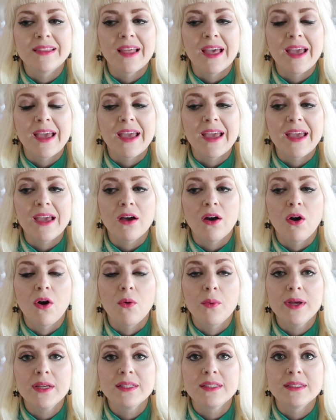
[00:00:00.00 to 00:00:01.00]
They
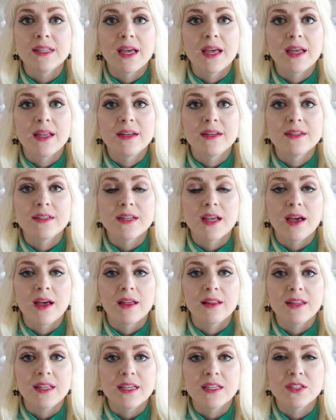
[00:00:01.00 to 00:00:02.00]
always send
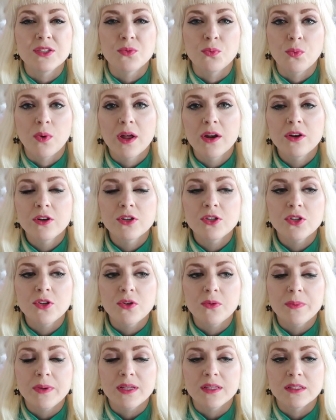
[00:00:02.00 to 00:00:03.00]
at least 1 or
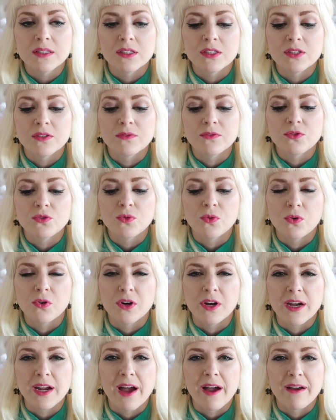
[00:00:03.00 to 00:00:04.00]
2 pieces of
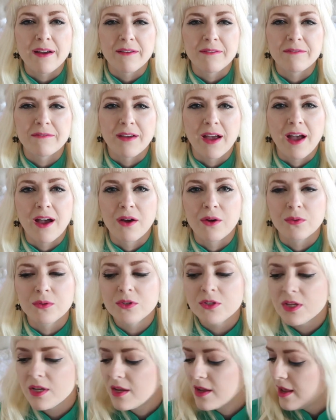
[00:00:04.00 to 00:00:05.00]
jewelry, I have
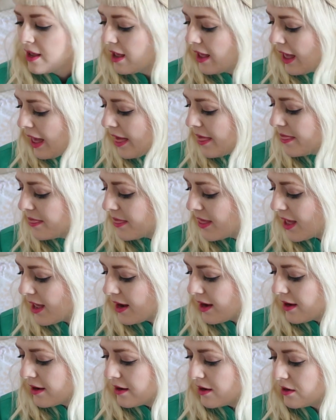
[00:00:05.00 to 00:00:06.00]
found, and
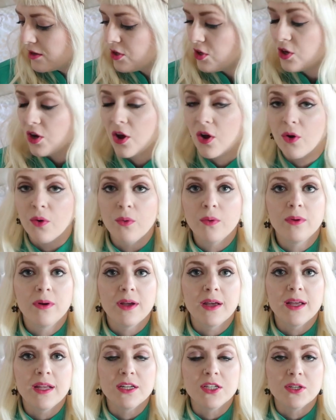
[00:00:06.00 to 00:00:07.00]
then, you know,
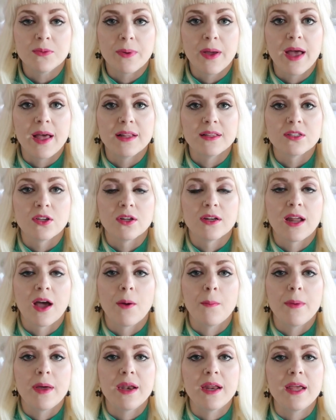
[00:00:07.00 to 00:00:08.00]
it depends on
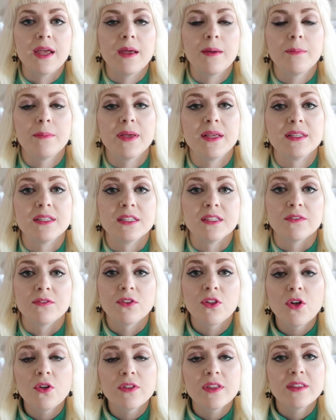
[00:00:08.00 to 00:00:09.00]
how many pieces of
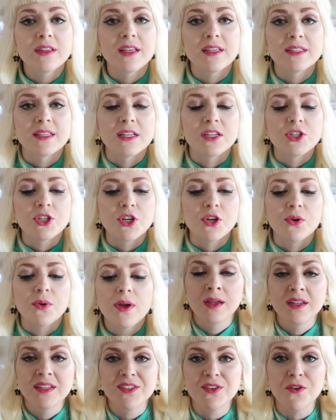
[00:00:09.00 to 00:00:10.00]
clothing they send you.
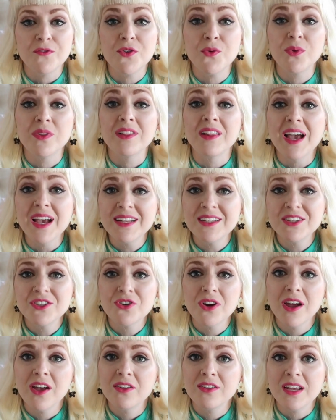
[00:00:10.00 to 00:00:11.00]
So if you would like to
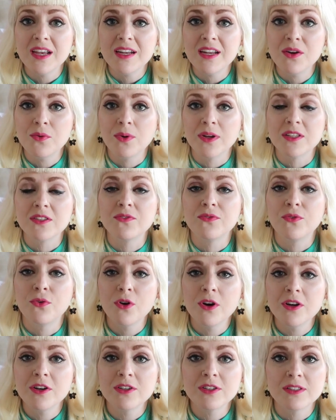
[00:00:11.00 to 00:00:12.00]
try out Nadine West
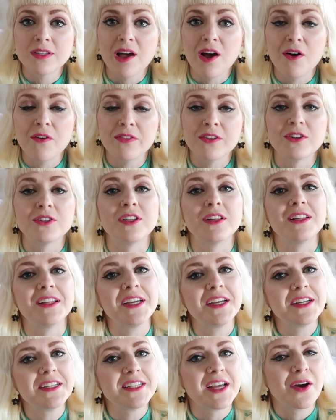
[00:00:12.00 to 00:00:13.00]
for yourself, there's a
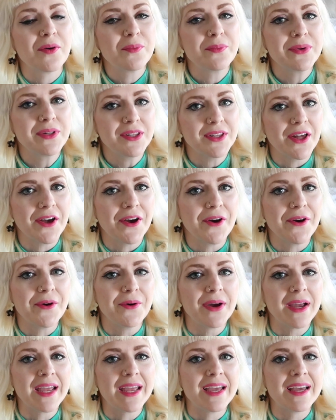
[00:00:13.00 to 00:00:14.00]
link down
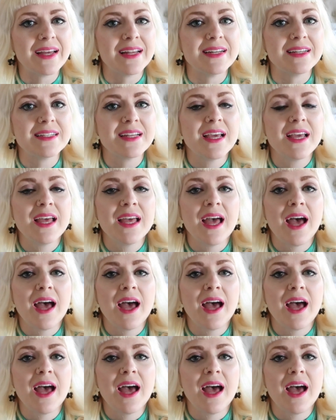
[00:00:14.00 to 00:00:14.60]
below, and